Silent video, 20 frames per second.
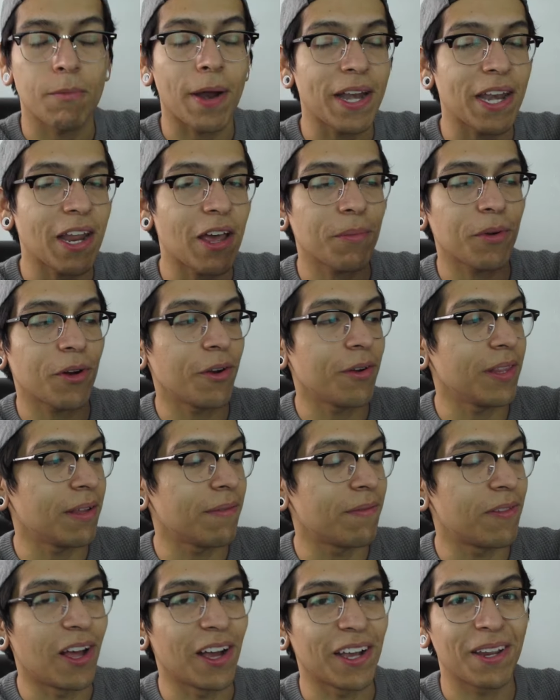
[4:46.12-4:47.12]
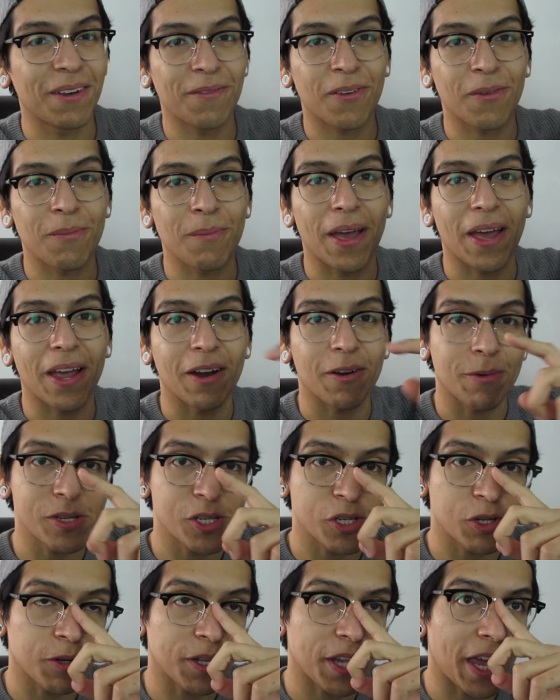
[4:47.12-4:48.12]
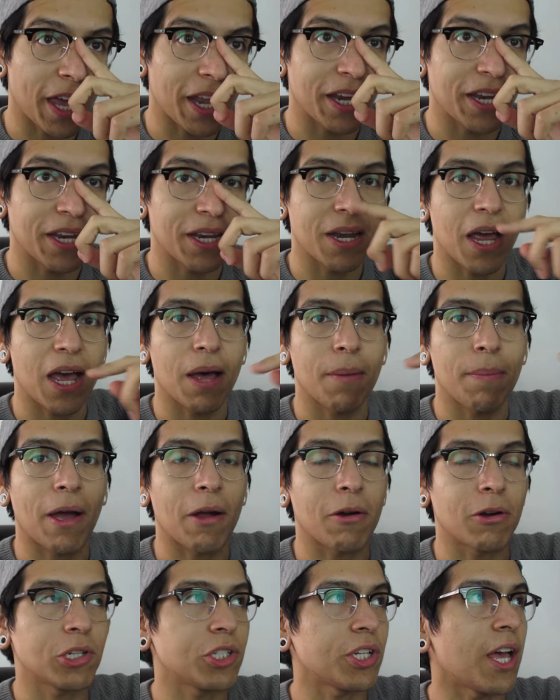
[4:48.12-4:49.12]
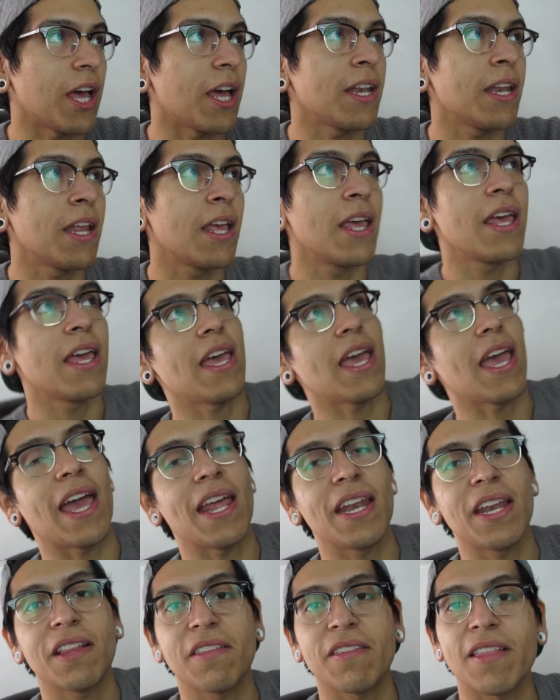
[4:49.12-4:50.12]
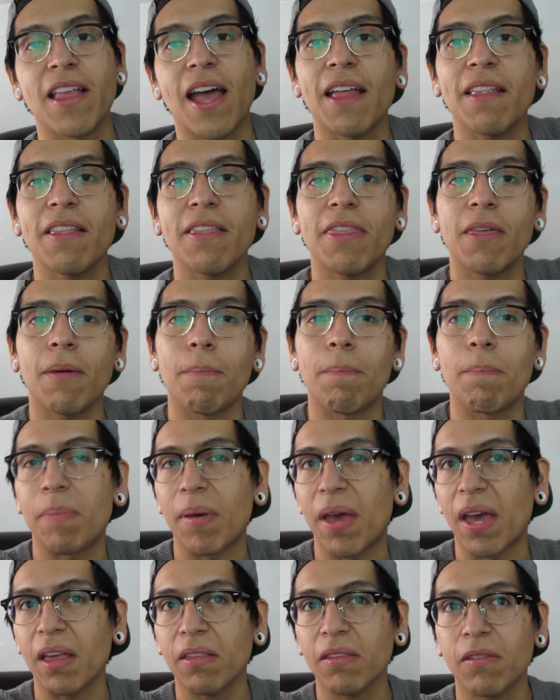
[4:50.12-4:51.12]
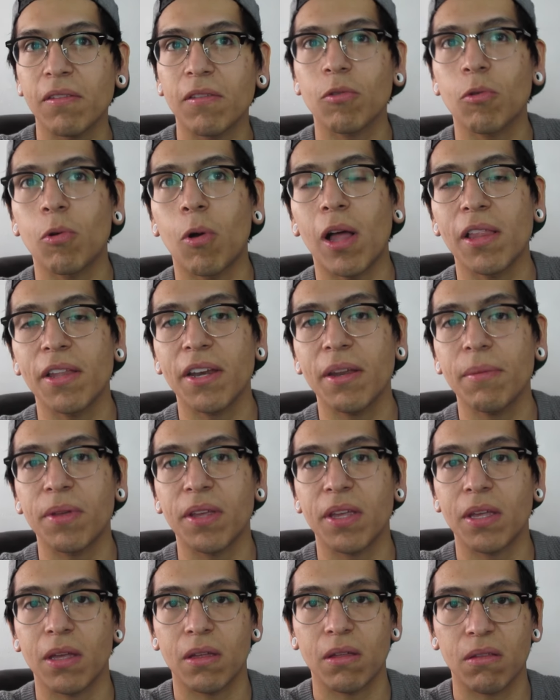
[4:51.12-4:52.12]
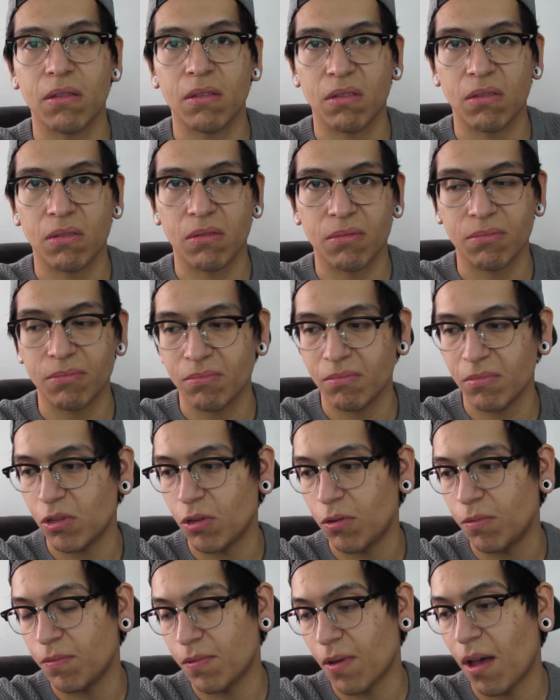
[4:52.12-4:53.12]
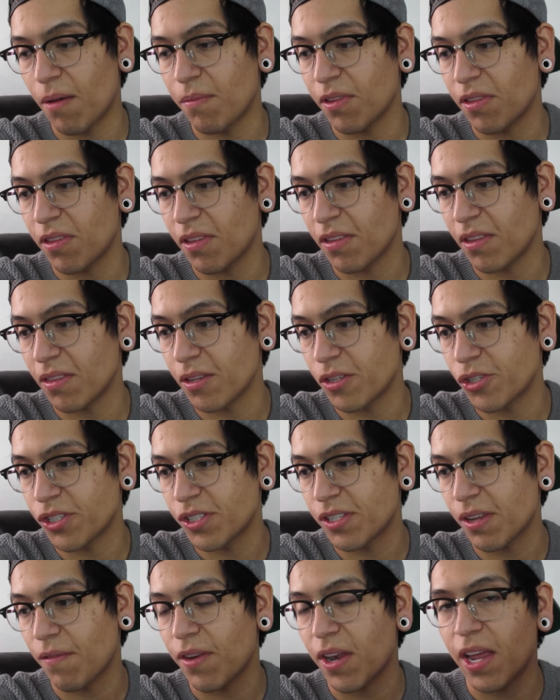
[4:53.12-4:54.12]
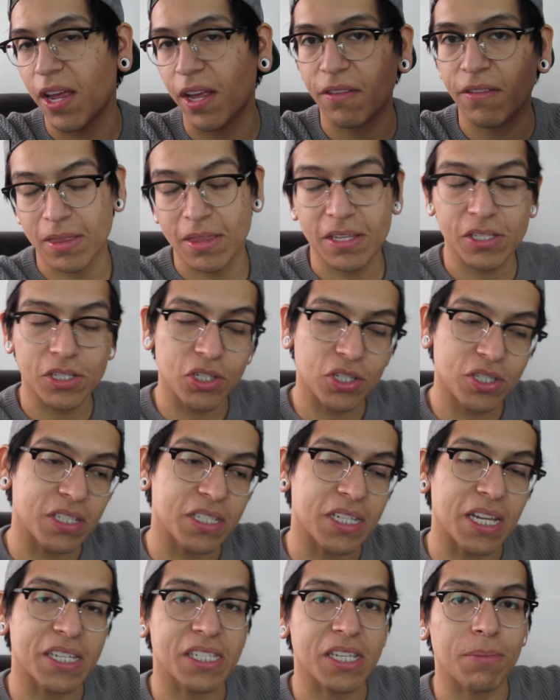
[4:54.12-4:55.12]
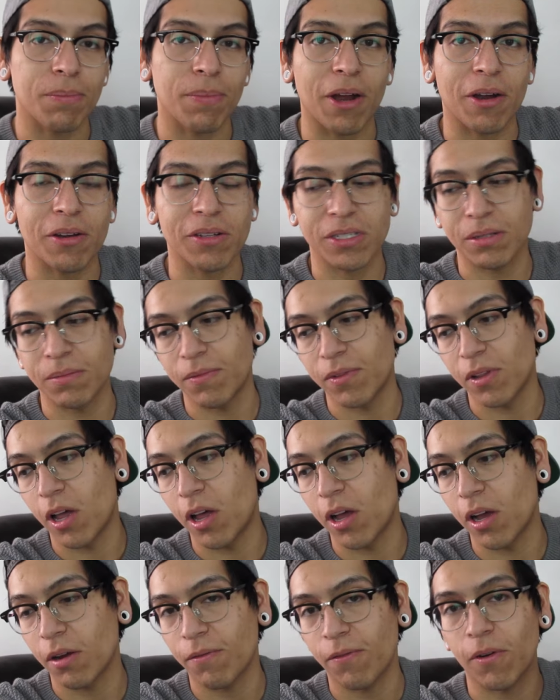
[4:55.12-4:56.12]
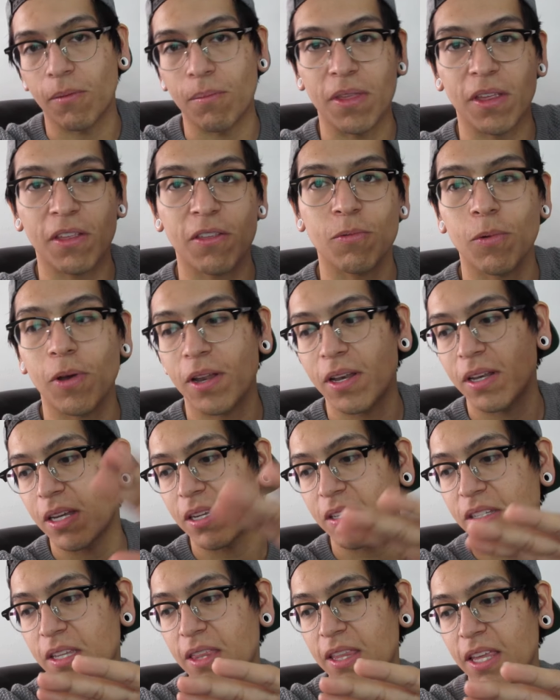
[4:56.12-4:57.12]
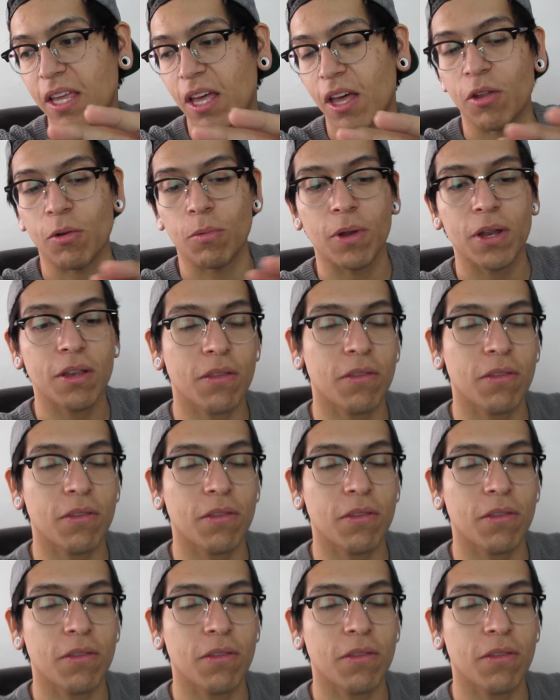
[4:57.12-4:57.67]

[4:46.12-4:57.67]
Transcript: Right now I'm currently vlogging from my original Canon uh, PowerShot, and it's not the best quality because You've obviously seen the G7X. This is just a test comparison vlog from this one to the other one.